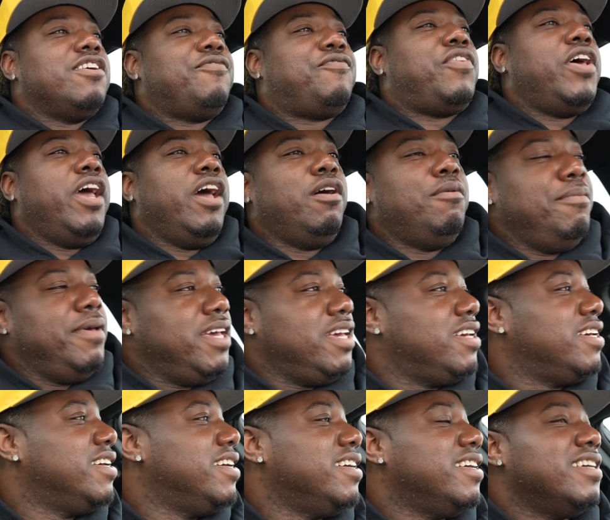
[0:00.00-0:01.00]
You feel me?
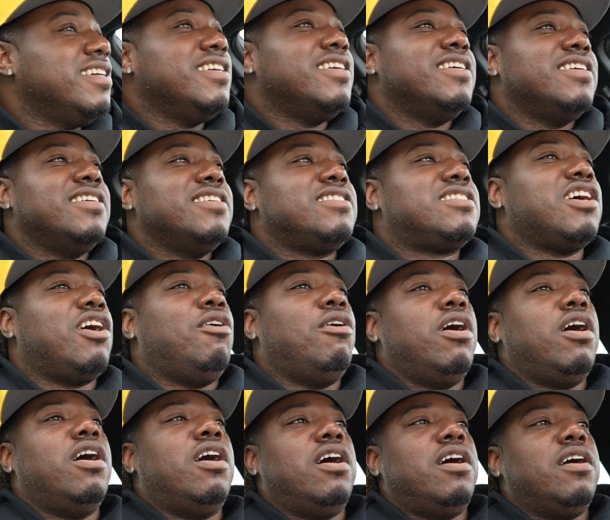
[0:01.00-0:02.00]
So,
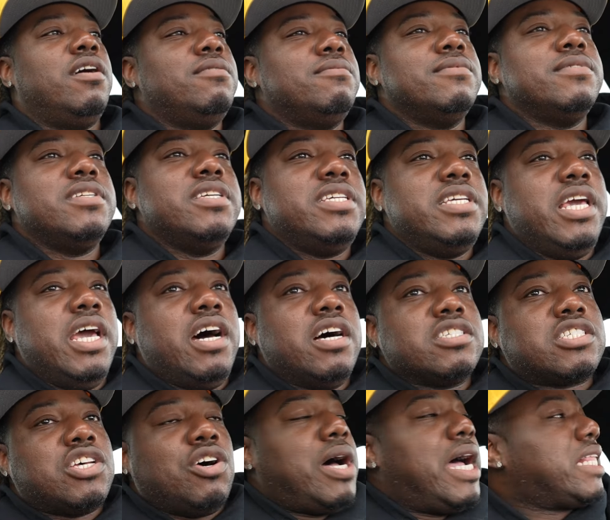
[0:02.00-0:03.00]
uh, yeah,
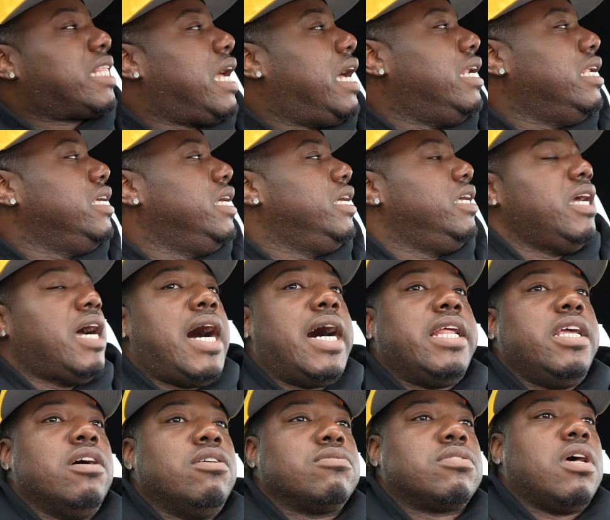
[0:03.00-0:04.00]
so after I leave
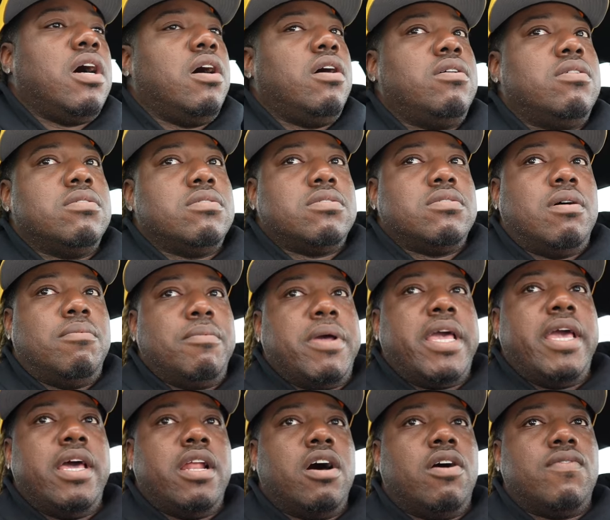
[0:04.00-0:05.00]
Audio Zone, I'm gonna
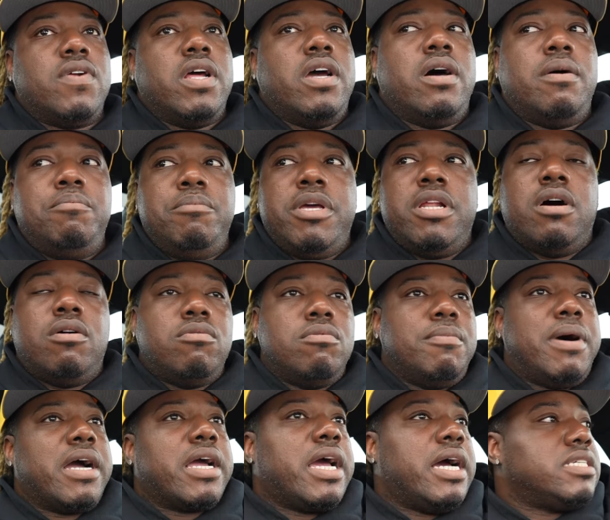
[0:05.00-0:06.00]
head over there, meet up with
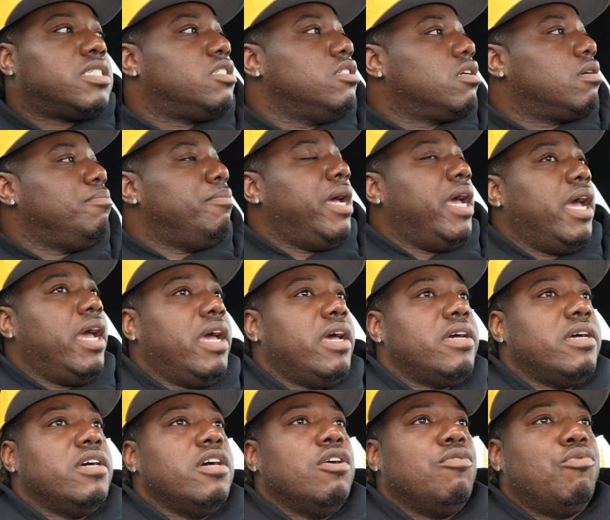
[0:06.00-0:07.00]
my guy Sugar
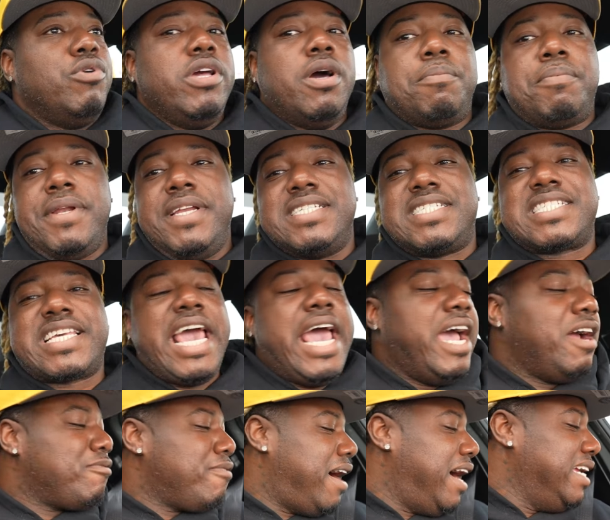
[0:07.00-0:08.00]
Man. We up in the
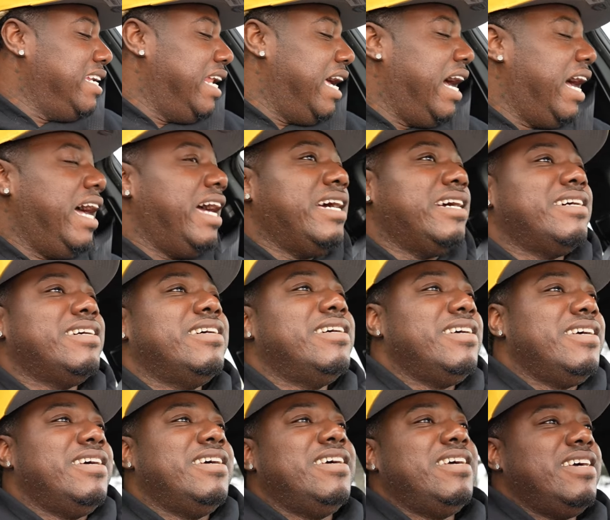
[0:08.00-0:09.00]
scat right now.
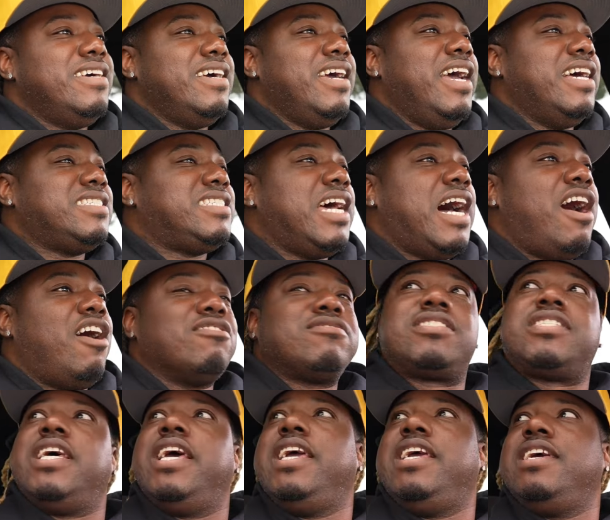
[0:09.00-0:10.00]
As y'all
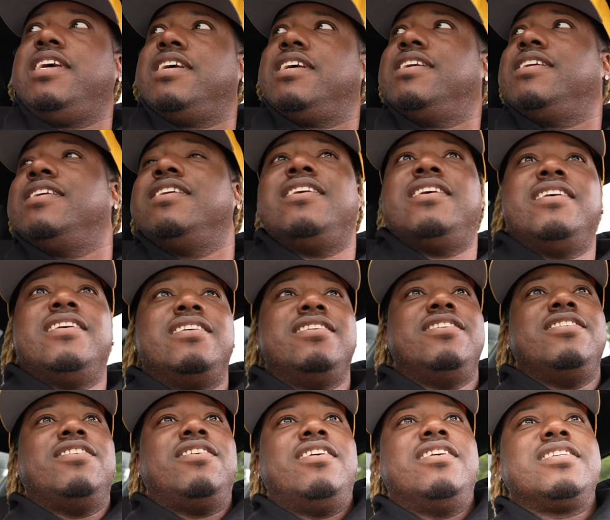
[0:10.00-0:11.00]
see,
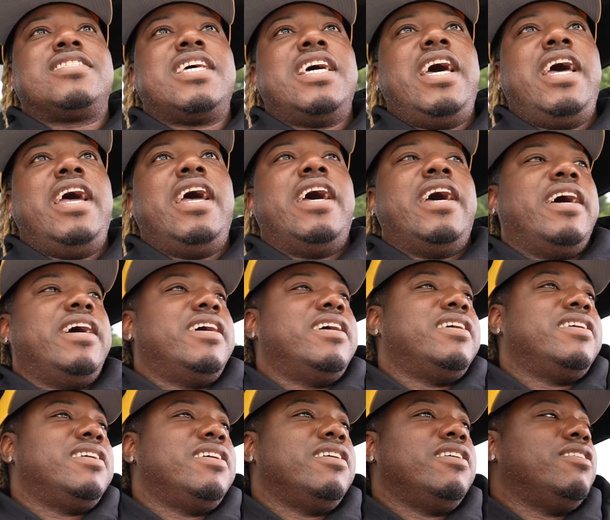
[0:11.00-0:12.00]
you know what I'm saying?
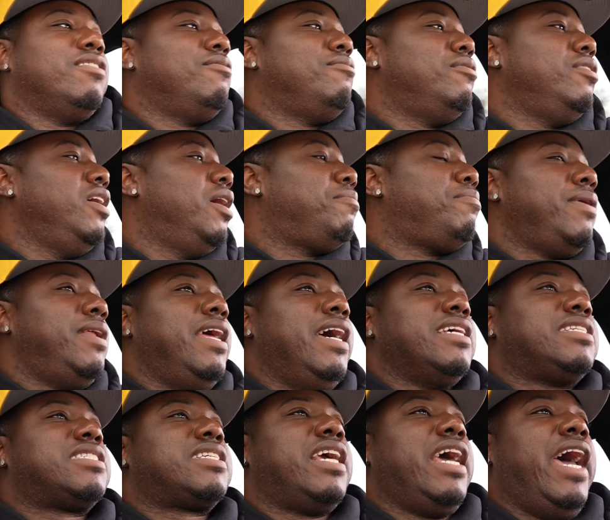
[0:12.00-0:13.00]
We up in
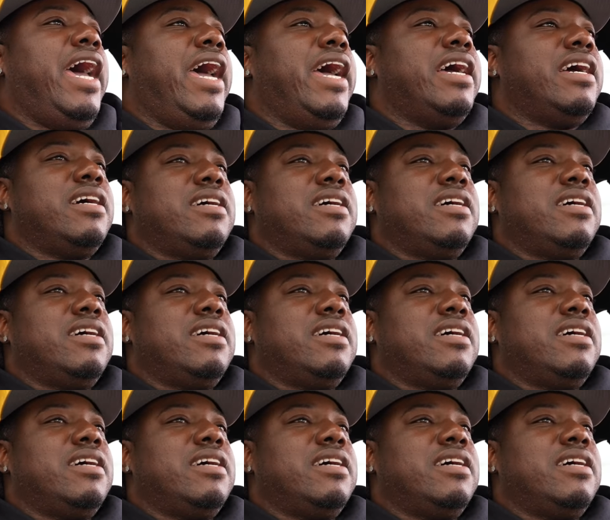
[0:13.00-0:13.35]
that scat.